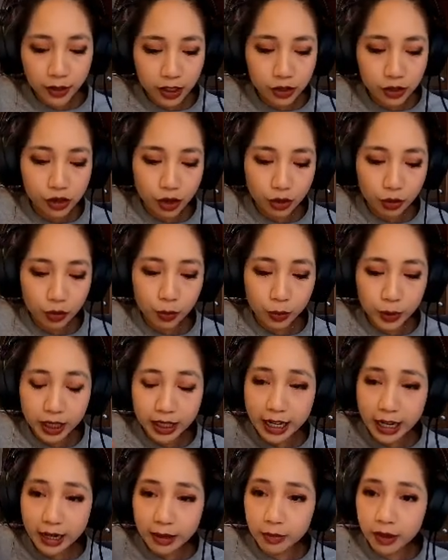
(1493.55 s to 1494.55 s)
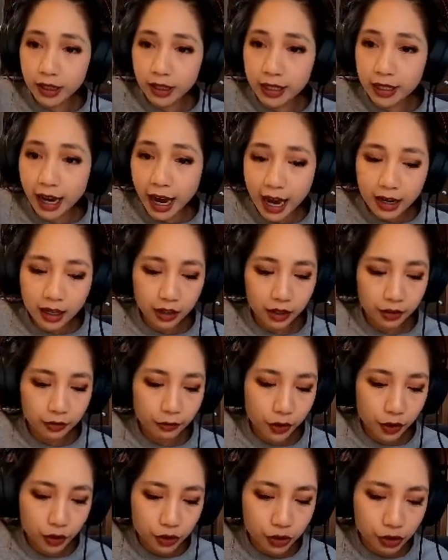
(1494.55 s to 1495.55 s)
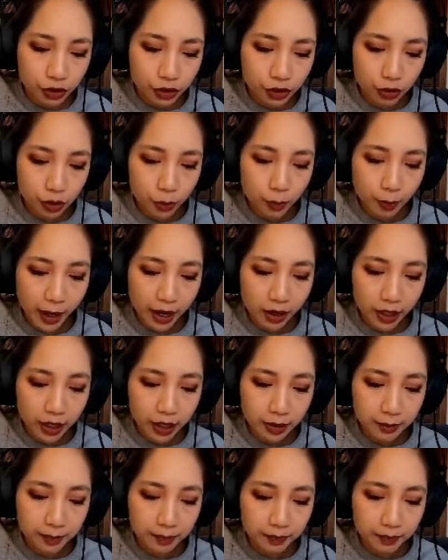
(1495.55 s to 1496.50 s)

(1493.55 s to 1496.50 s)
So we name the cation first, so it's barium,